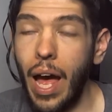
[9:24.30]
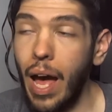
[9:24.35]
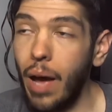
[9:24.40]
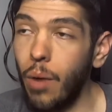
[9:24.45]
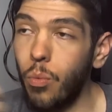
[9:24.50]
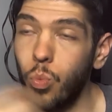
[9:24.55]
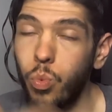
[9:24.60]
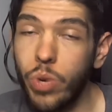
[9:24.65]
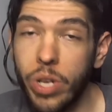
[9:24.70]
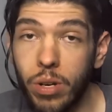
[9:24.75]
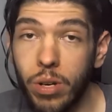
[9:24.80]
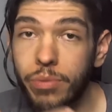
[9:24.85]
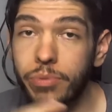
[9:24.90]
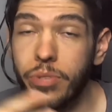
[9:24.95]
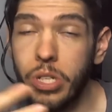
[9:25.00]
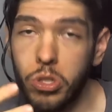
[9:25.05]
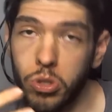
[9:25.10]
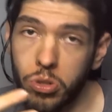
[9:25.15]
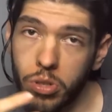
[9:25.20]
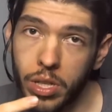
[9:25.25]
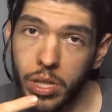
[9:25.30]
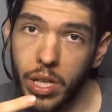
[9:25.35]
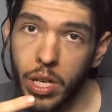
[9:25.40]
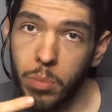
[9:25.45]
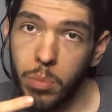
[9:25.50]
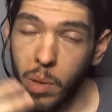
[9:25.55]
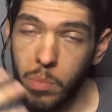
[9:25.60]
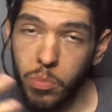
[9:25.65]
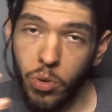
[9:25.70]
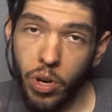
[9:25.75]
We are featured in there,
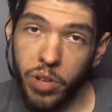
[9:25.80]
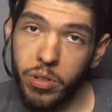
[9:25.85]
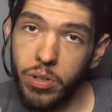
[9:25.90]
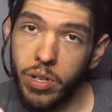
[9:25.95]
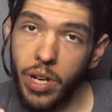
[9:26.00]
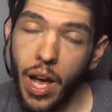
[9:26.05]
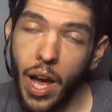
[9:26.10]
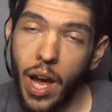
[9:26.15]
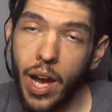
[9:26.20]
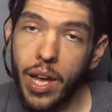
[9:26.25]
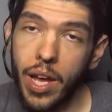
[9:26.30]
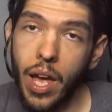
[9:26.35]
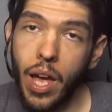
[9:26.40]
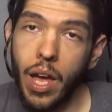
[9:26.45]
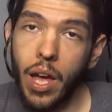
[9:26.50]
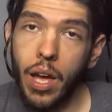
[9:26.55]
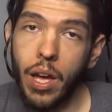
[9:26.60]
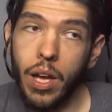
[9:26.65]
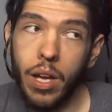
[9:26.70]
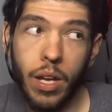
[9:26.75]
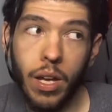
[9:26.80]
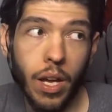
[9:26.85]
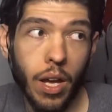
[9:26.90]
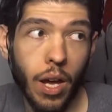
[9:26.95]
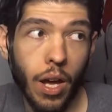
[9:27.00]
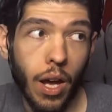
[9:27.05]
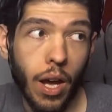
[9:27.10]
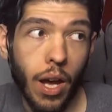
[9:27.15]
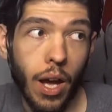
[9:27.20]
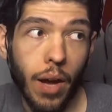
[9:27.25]
my brother and I,
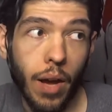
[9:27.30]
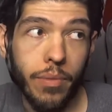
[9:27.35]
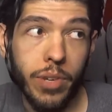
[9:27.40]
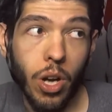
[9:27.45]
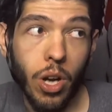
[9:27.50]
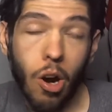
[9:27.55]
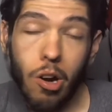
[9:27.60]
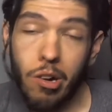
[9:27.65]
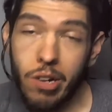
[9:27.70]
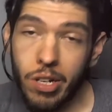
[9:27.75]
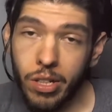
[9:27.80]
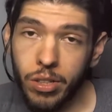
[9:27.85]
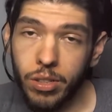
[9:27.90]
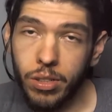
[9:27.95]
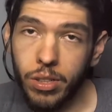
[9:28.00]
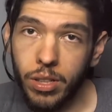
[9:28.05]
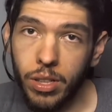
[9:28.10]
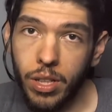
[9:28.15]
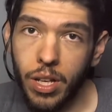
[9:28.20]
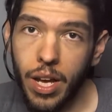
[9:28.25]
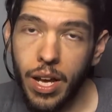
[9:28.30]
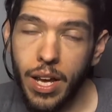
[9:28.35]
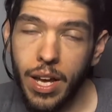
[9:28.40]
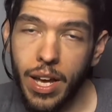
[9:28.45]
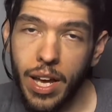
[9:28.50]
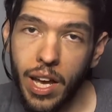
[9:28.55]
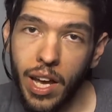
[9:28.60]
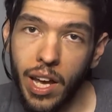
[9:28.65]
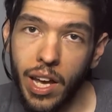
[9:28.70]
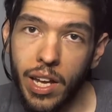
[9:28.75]
an article
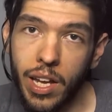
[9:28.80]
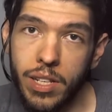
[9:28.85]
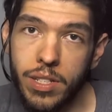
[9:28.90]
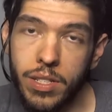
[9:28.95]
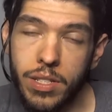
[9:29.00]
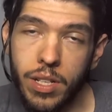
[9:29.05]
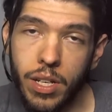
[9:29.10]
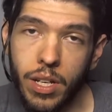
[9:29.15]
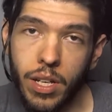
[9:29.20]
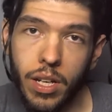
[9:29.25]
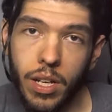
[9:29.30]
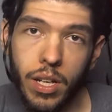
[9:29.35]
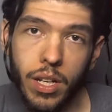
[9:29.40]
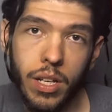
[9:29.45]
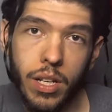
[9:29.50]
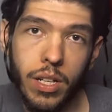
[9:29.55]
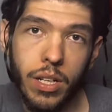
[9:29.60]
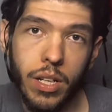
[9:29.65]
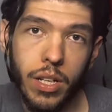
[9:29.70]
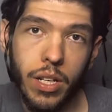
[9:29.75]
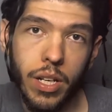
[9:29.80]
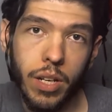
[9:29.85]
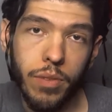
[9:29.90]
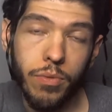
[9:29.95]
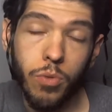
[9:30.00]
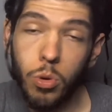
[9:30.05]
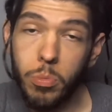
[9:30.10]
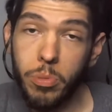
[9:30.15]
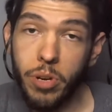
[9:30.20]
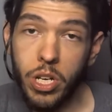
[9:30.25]
and
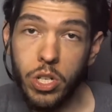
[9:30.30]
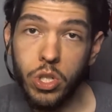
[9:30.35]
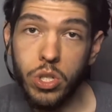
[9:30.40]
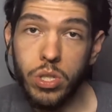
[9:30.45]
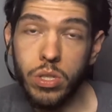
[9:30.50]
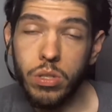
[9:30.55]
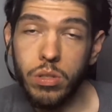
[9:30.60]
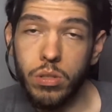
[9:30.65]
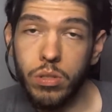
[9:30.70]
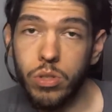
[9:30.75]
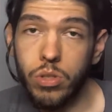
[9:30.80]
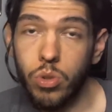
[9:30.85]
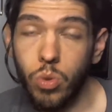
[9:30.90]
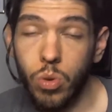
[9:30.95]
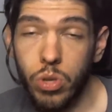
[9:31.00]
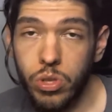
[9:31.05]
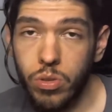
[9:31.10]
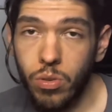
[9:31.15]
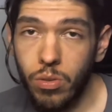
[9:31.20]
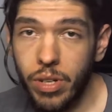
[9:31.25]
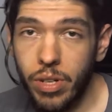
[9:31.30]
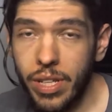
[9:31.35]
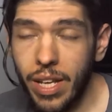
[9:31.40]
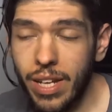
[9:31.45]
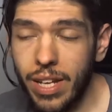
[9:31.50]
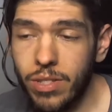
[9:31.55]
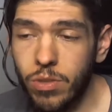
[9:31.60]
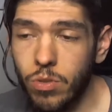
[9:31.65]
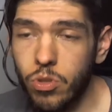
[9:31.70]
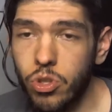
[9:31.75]
report groups, short story in
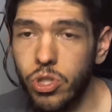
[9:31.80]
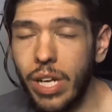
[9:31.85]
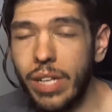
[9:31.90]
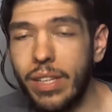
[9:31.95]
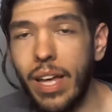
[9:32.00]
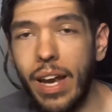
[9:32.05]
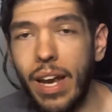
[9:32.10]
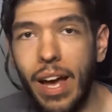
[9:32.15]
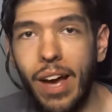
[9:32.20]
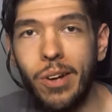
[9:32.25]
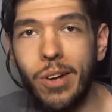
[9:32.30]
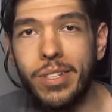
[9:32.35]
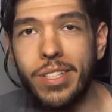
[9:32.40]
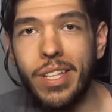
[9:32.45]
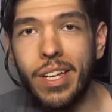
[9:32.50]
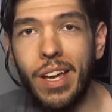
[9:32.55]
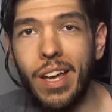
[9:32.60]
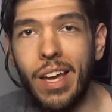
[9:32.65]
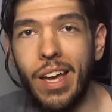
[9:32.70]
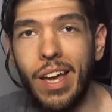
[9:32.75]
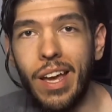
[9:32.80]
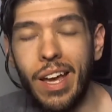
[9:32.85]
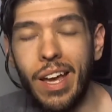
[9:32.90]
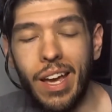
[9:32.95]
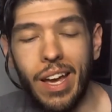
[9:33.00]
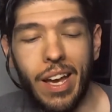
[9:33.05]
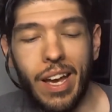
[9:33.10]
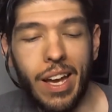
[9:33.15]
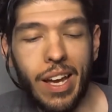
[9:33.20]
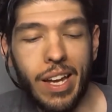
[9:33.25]
that, so check that out.
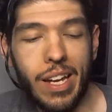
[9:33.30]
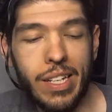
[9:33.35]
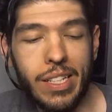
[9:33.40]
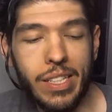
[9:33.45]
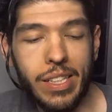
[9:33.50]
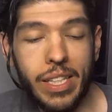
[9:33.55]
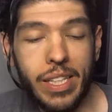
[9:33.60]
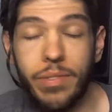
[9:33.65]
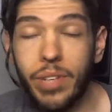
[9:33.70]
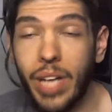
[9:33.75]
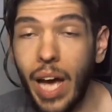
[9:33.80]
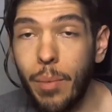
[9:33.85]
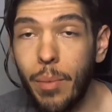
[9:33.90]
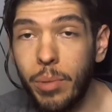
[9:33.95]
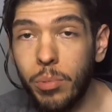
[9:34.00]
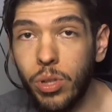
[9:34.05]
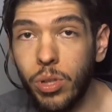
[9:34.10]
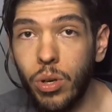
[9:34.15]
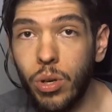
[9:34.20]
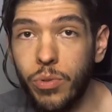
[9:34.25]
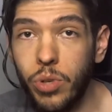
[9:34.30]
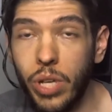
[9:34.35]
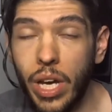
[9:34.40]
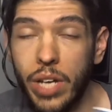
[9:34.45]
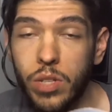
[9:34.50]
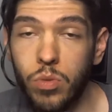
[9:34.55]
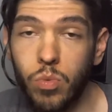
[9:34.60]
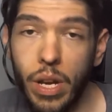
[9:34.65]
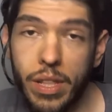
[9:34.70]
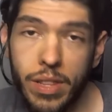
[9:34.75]
And leave a comment below. You
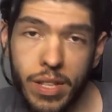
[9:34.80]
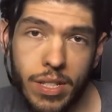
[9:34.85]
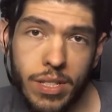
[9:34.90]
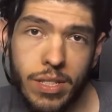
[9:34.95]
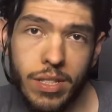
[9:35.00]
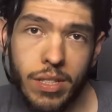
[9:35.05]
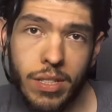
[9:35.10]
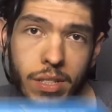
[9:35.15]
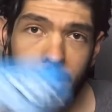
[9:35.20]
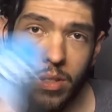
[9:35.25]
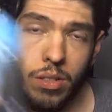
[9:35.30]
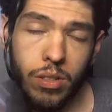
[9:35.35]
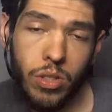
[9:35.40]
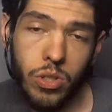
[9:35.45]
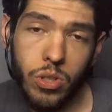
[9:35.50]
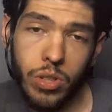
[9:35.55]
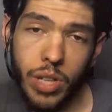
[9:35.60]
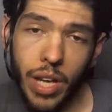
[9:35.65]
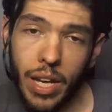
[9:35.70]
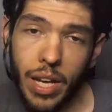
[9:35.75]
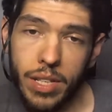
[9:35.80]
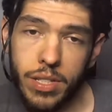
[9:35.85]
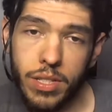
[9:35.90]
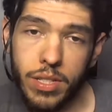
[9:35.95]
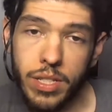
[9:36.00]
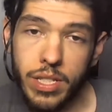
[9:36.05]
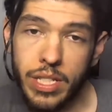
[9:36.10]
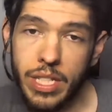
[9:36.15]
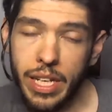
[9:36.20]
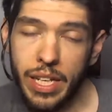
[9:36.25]
guys read this? You guys
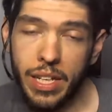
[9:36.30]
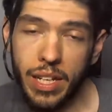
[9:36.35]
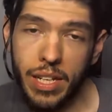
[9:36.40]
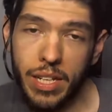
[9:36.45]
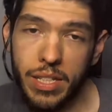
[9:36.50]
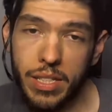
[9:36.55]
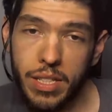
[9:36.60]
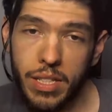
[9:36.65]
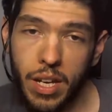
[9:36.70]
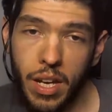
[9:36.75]
digging it?